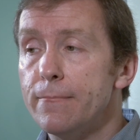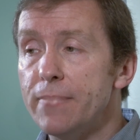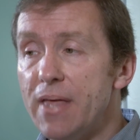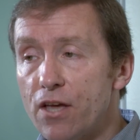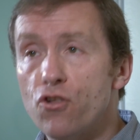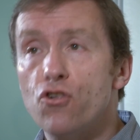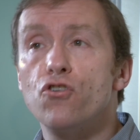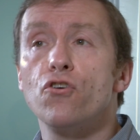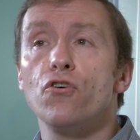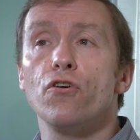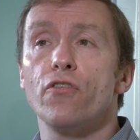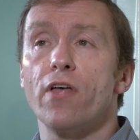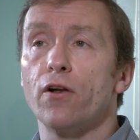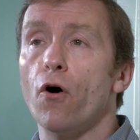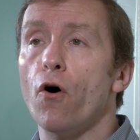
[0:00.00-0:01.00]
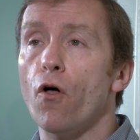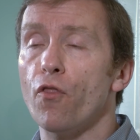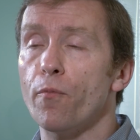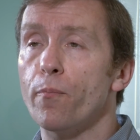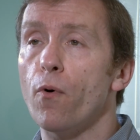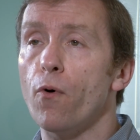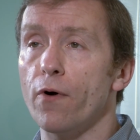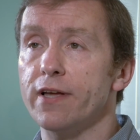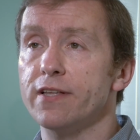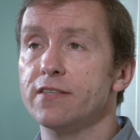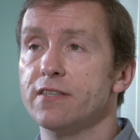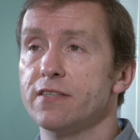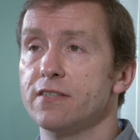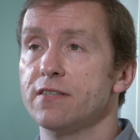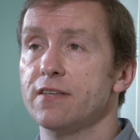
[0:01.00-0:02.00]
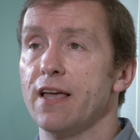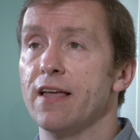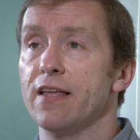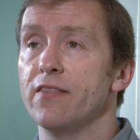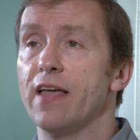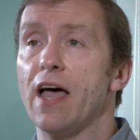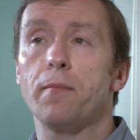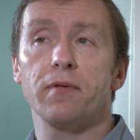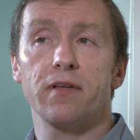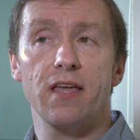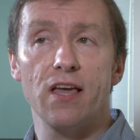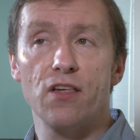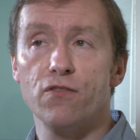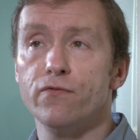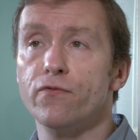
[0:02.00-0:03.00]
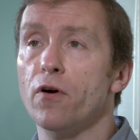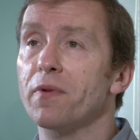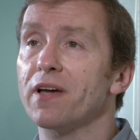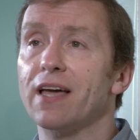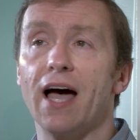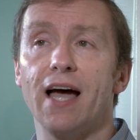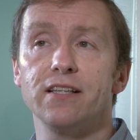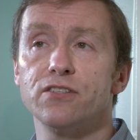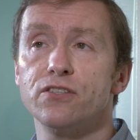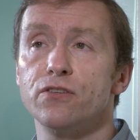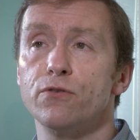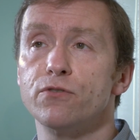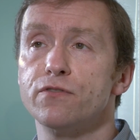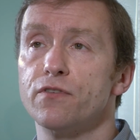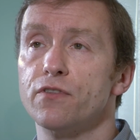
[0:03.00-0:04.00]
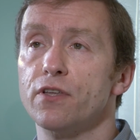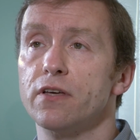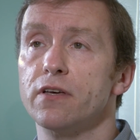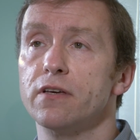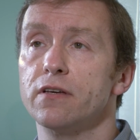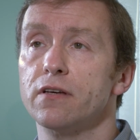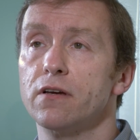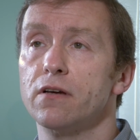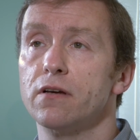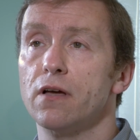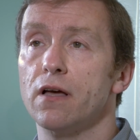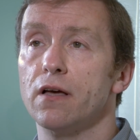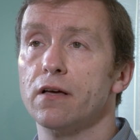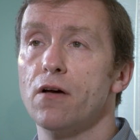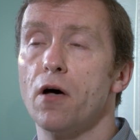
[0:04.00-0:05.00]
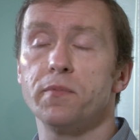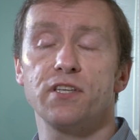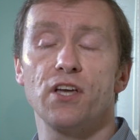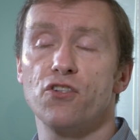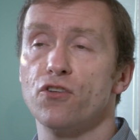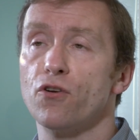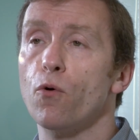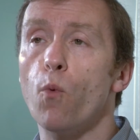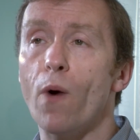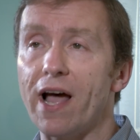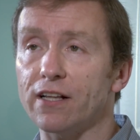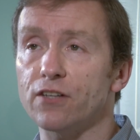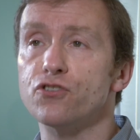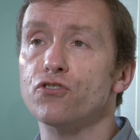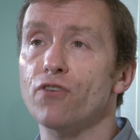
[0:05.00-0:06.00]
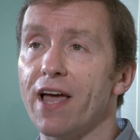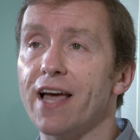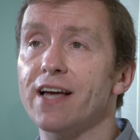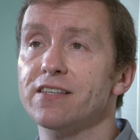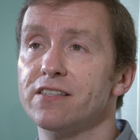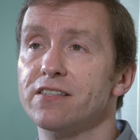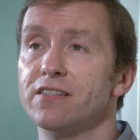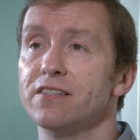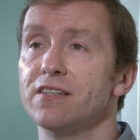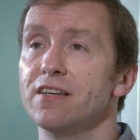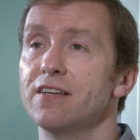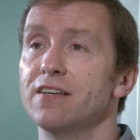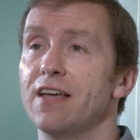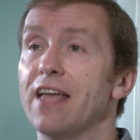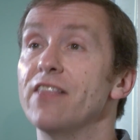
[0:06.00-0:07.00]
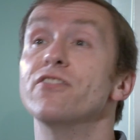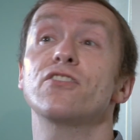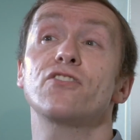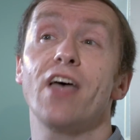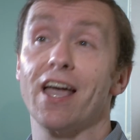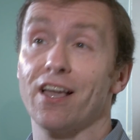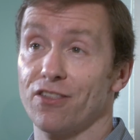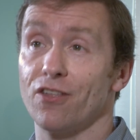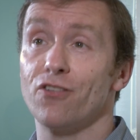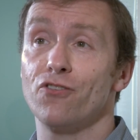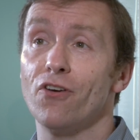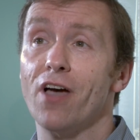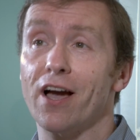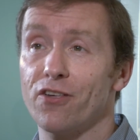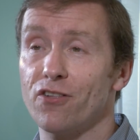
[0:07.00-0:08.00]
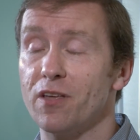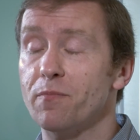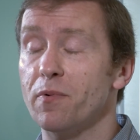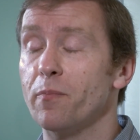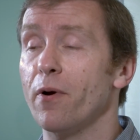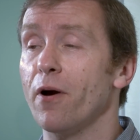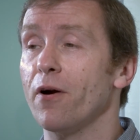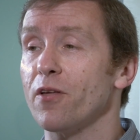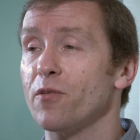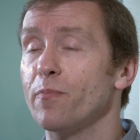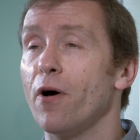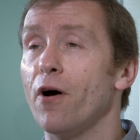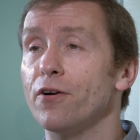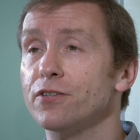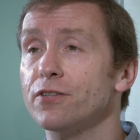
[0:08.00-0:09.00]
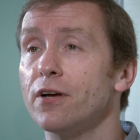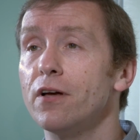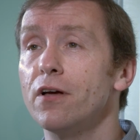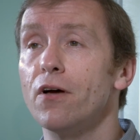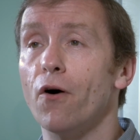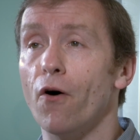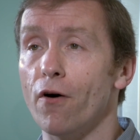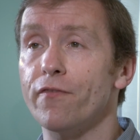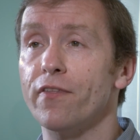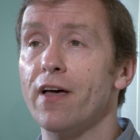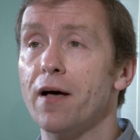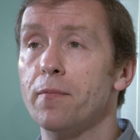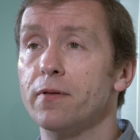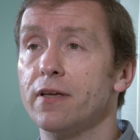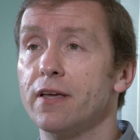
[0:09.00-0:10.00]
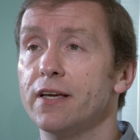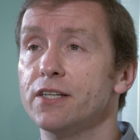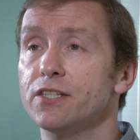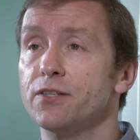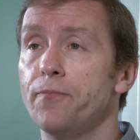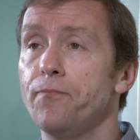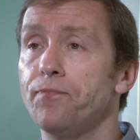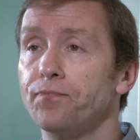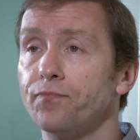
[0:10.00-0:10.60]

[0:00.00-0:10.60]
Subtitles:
Make sure that all the points in the application form and guidance notes for the competition are well addressed in the text that you actually prepare as part of the application,